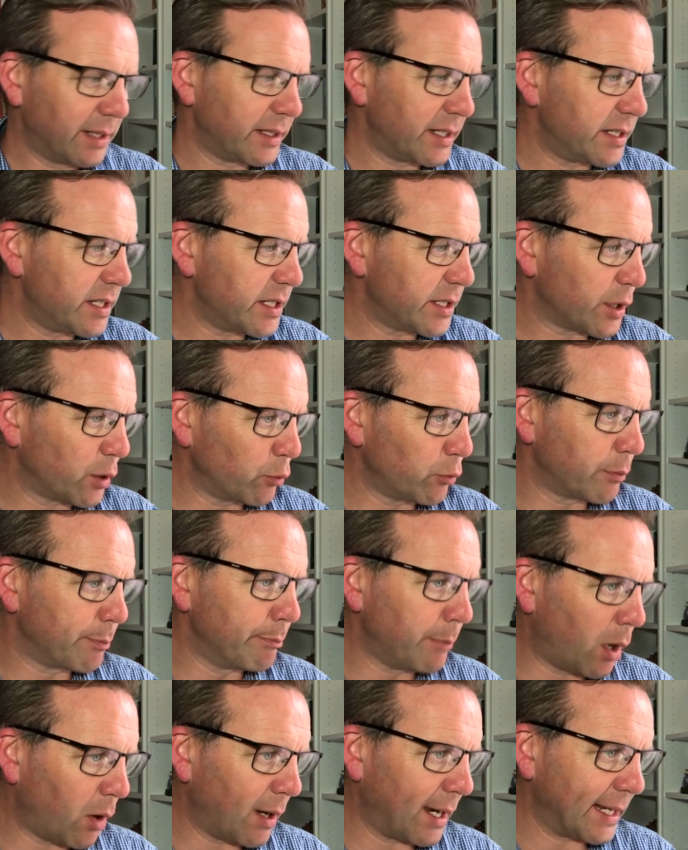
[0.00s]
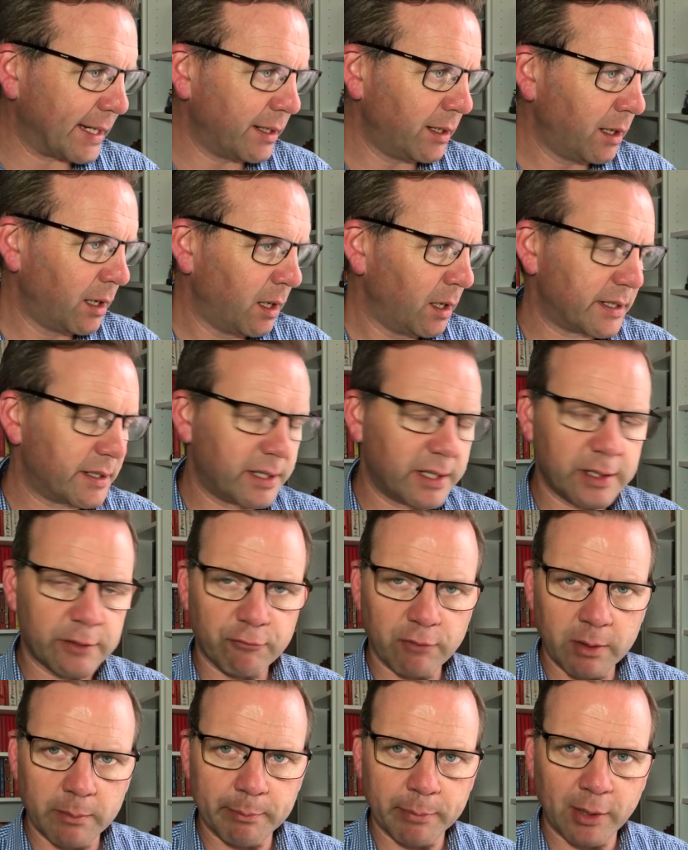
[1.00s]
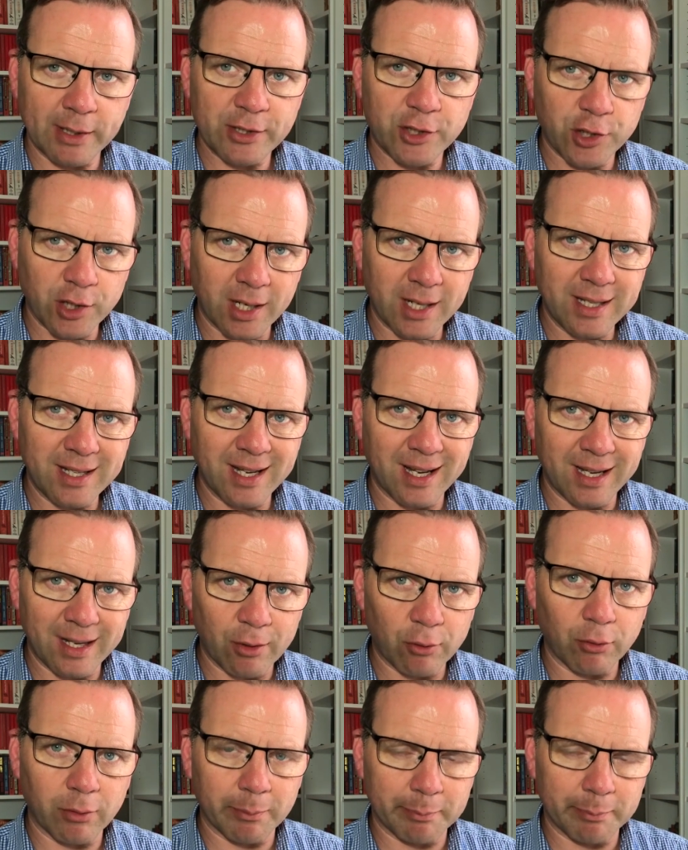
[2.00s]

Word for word: This is called Mine. This is written by J.L.